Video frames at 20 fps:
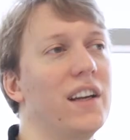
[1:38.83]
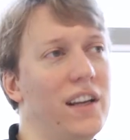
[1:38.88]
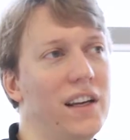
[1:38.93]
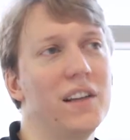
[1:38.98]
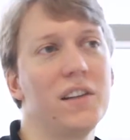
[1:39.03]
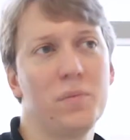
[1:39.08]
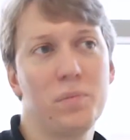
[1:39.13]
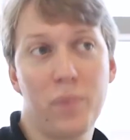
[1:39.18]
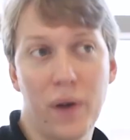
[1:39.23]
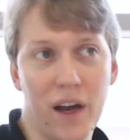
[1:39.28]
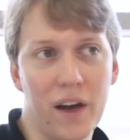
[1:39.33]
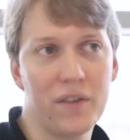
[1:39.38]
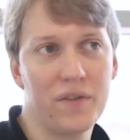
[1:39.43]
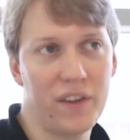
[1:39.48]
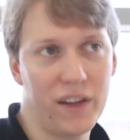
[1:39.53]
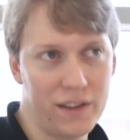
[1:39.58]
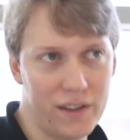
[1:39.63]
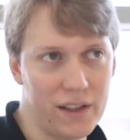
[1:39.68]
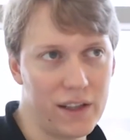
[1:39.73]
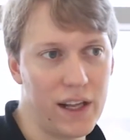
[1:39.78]
it's
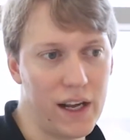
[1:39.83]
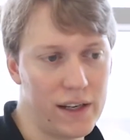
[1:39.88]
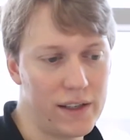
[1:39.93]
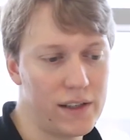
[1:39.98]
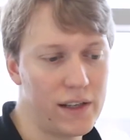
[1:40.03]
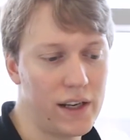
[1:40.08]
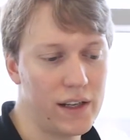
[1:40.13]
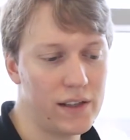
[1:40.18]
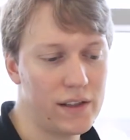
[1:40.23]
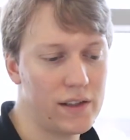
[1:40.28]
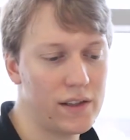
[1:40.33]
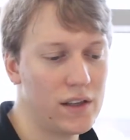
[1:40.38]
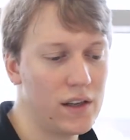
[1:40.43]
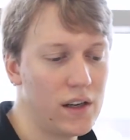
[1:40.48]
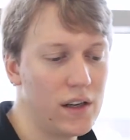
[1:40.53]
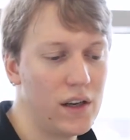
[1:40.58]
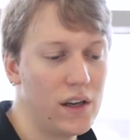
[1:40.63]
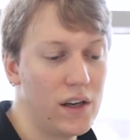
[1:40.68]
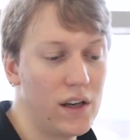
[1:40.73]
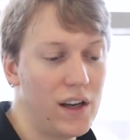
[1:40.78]
perfect in that sense.
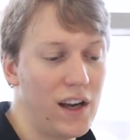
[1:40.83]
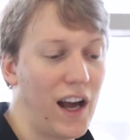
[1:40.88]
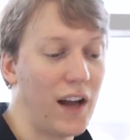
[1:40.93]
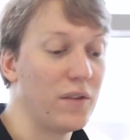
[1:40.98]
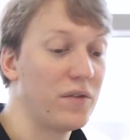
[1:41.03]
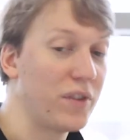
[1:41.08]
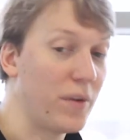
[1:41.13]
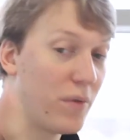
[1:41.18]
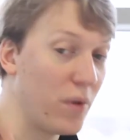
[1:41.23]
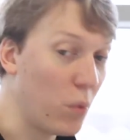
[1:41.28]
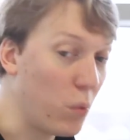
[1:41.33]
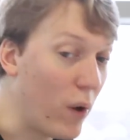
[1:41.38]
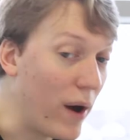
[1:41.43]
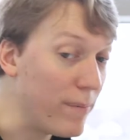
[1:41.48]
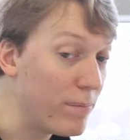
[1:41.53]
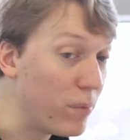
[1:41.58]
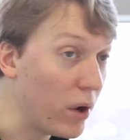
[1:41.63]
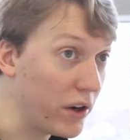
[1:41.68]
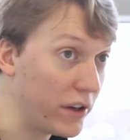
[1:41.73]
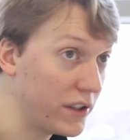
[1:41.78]
And from the
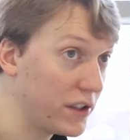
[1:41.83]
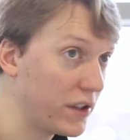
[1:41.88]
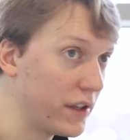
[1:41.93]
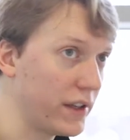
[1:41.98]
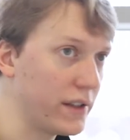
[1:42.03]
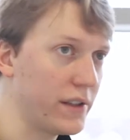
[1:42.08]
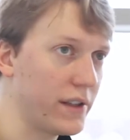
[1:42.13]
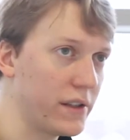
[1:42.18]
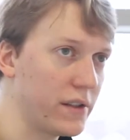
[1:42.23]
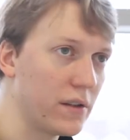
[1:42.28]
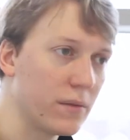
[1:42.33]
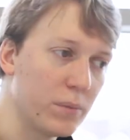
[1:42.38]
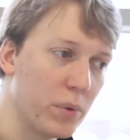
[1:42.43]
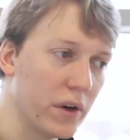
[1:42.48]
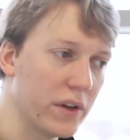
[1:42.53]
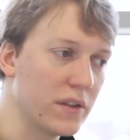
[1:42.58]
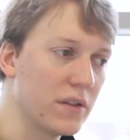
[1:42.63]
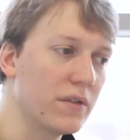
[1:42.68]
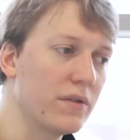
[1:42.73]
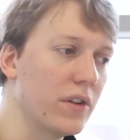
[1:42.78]
web monitoring system
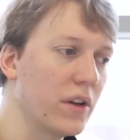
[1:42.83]
point of